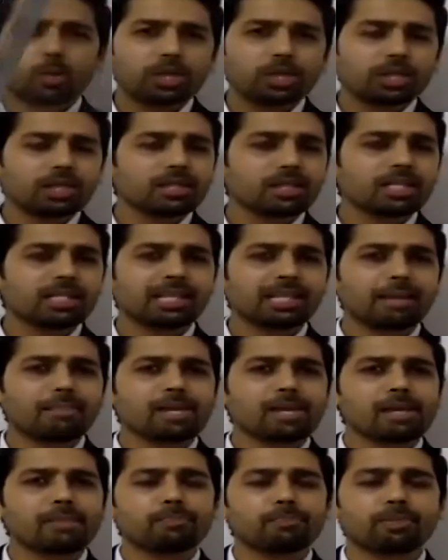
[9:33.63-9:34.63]
within the
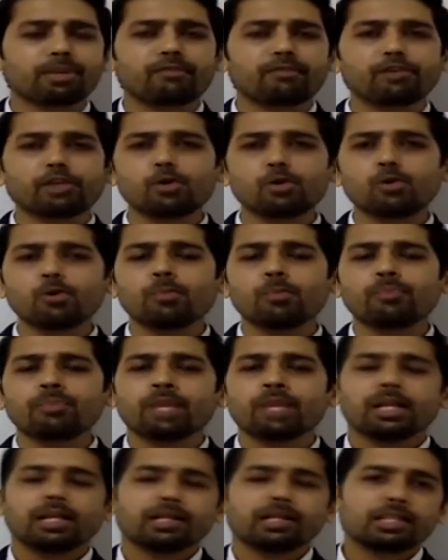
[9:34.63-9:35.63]
SEBI preview.
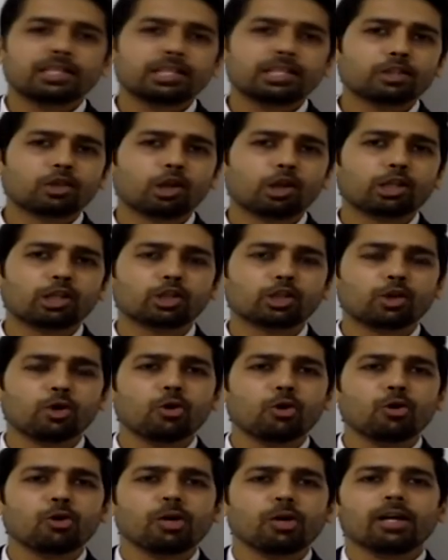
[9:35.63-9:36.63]
This is
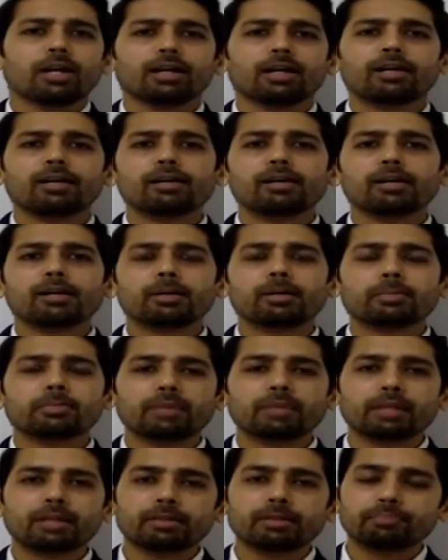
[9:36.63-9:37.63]
also,
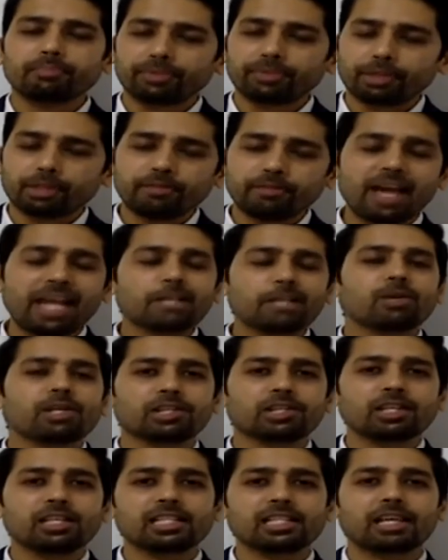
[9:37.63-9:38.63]
the
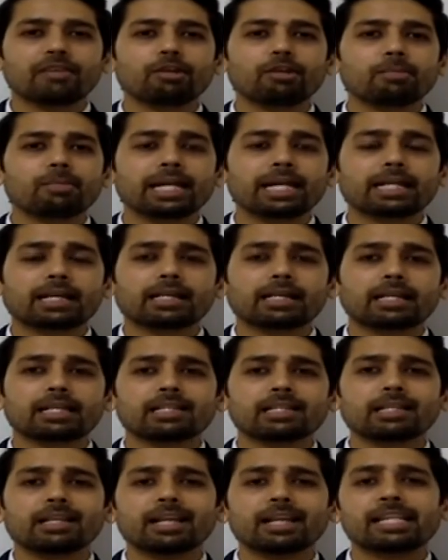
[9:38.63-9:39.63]
valuation is given by
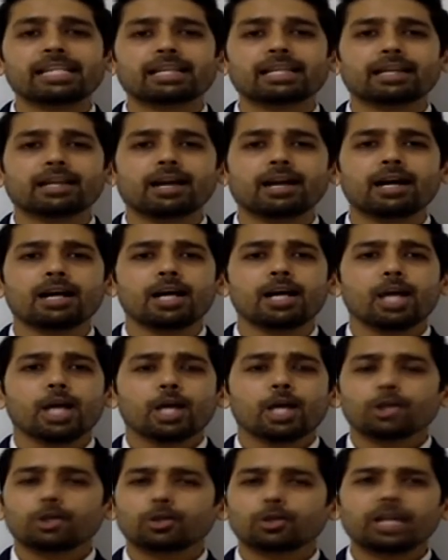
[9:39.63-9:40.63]
CRISIL and ICRA.
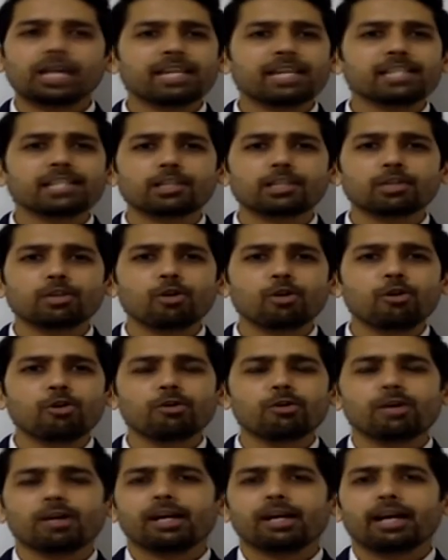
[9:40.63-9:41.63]
So there is
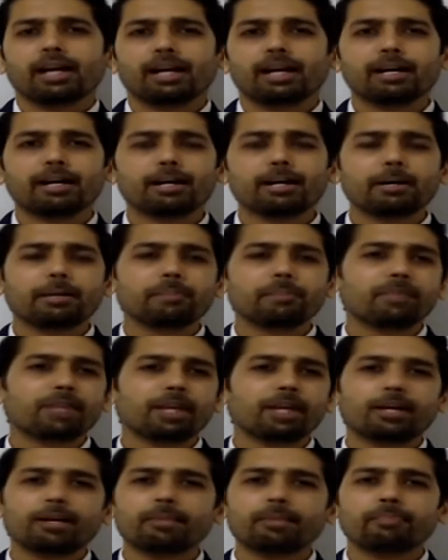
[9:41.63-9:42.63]
no
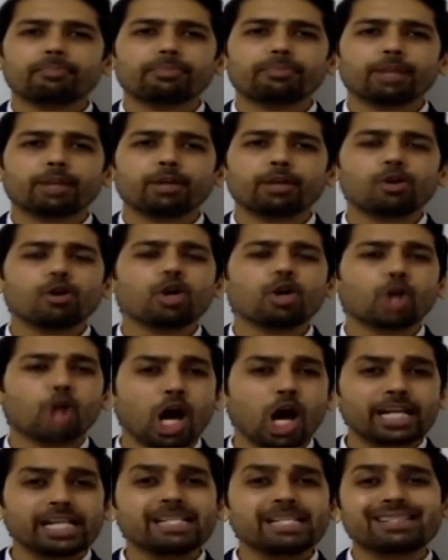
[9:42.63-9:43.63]

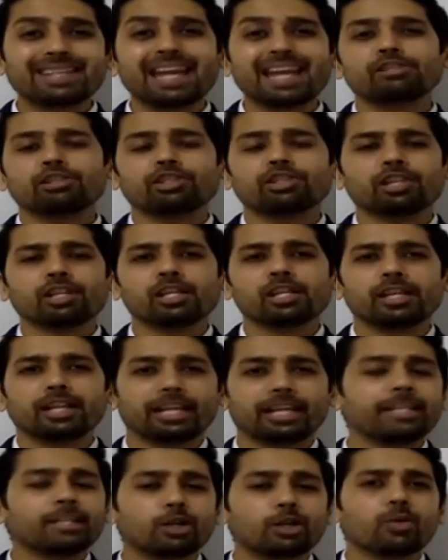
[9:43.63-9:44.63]
wrong intention
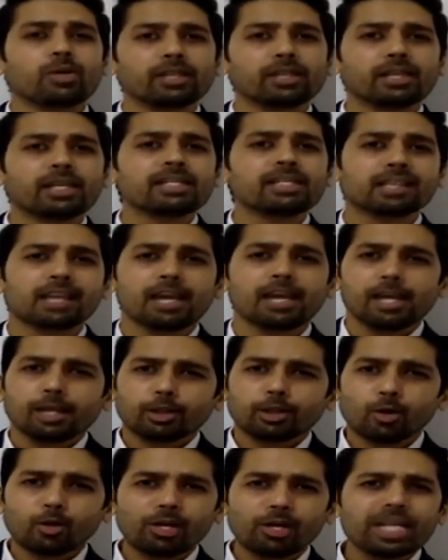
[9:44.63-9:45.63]
in doing this.
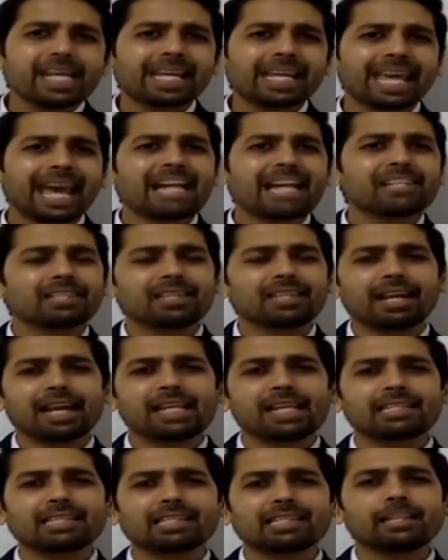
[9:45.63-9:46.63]
The only catch that
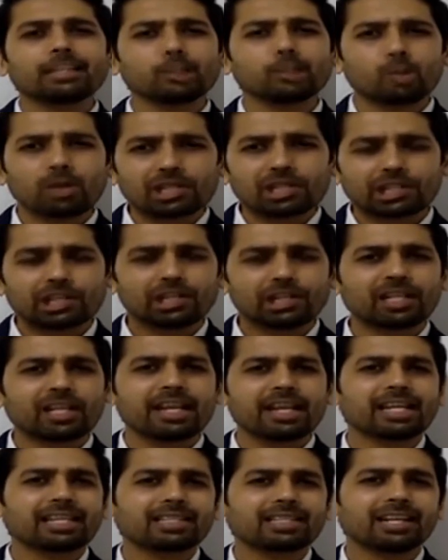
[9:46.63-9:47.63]
I see to a
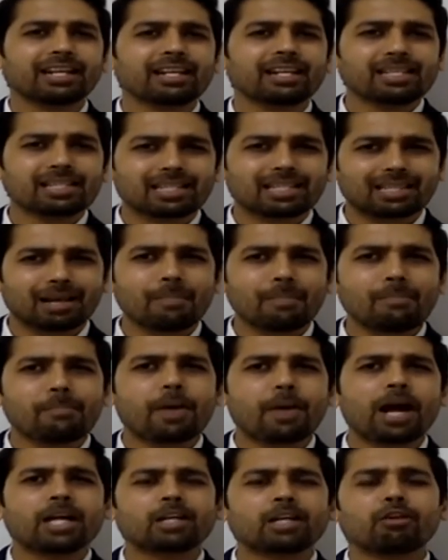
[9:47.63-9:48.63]
certain extent in some
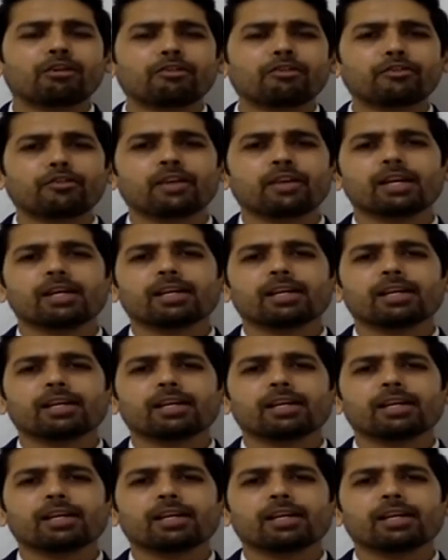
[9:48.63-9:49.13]
part of